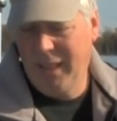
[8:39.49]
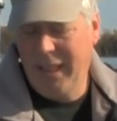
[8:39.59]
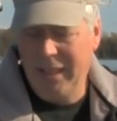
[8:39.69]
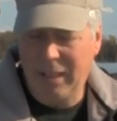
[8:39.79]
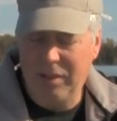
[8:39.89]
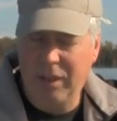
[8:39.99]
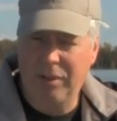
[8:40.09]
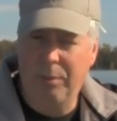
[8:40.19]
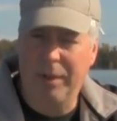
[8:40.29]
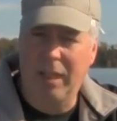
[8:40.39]
in
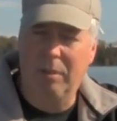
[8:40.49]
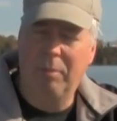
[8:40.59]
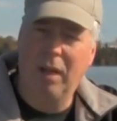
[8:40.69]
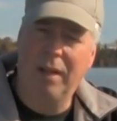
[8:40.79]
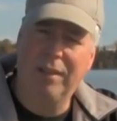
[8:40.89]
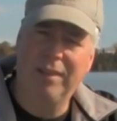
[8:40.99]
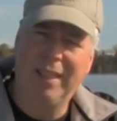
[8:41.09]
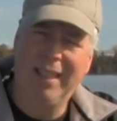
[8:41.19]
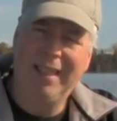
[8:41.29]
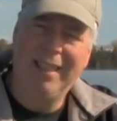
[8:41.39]
conjunction with the other products.
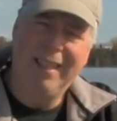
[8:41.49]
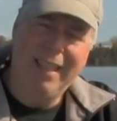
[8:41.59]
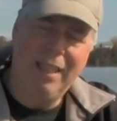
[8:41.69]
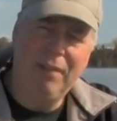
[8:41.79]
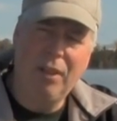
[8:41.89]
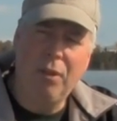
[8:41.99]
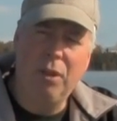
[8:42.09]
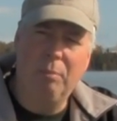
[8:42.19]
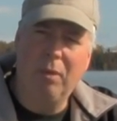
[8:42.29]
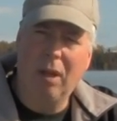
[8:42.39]
Even though
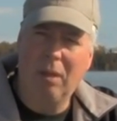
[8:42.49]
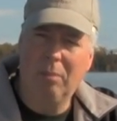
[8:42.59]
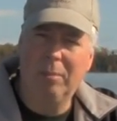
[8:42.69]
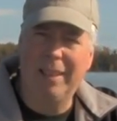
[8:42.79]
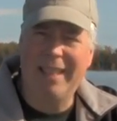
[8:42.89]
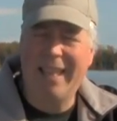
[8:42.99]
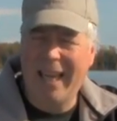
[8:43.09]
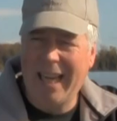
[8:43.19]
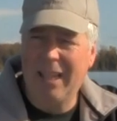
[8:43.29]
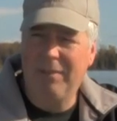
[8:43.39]
you probably
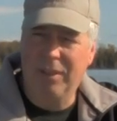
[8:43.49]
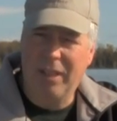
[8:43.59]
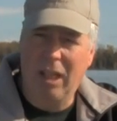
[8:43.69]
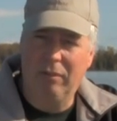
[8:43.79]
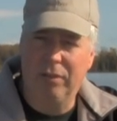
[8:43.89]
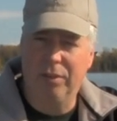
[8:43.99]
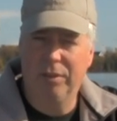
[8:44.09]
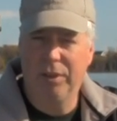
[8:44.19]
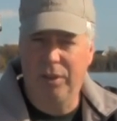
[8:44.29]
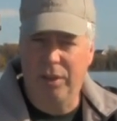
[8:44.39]
can, if you're careful,
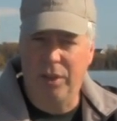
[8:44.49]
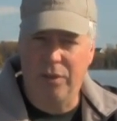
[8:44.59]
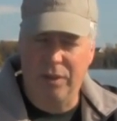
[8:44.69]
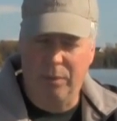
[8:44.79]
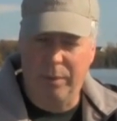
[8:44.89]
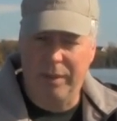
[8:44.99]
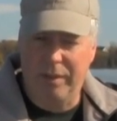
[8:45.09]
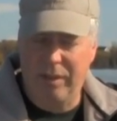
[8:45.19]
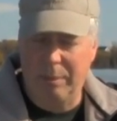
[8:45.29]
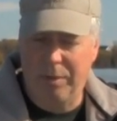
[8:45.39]
you could use it with the
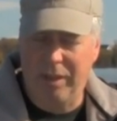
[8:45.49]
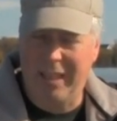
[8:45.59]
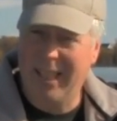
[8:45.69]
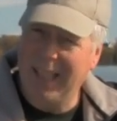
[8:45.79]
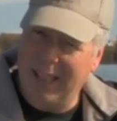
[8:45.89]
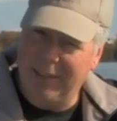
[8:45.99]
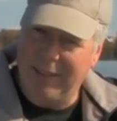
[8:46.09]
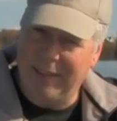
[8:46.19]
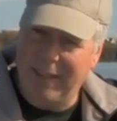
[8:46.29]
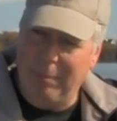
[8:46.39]
Chi machine and hothouse at
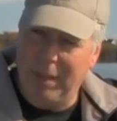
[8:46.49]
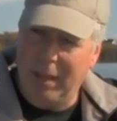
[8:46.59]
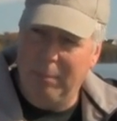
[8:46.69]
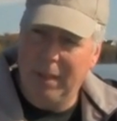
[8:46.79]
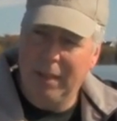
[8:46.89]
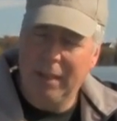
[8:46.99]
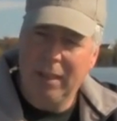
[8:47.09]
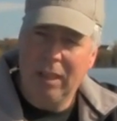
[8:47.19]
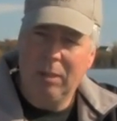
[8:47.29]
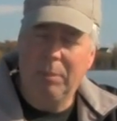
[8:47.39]
the same time,
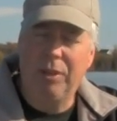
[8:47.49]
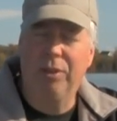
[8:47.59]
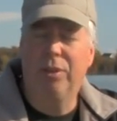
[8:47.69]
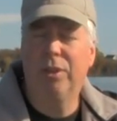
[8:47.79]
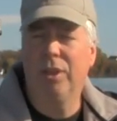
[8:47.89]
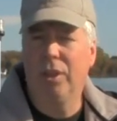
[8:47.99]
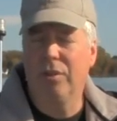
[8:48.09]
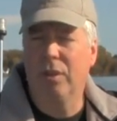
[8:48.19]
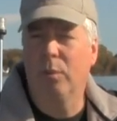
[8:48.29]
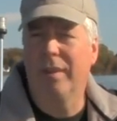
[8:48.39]
but you couldn't
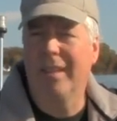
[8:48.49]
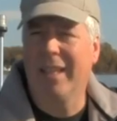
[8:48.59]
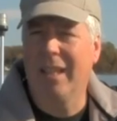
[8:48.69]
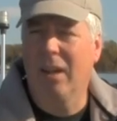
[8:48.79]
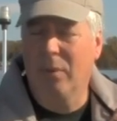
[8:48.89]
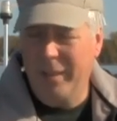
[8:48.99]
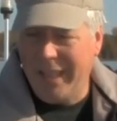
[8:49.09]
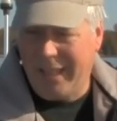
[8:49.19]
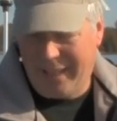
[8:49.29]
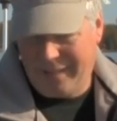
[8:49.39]
use it with the
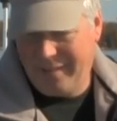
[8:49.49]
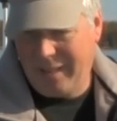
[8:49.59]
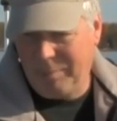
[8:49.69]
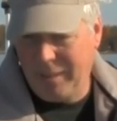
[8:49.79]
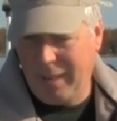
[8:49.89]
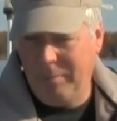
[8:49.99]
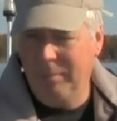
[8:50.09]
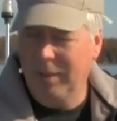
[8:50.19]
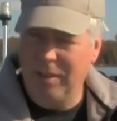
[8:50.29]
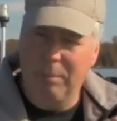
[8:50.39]
ERE at the same time
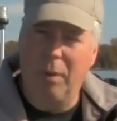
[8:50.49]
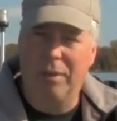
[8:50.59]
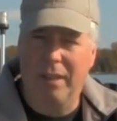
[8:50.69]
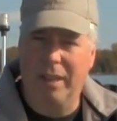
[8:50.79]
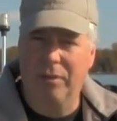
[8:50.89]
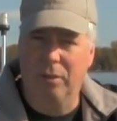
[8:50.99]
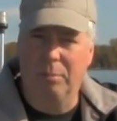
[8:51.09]
because they're both electrical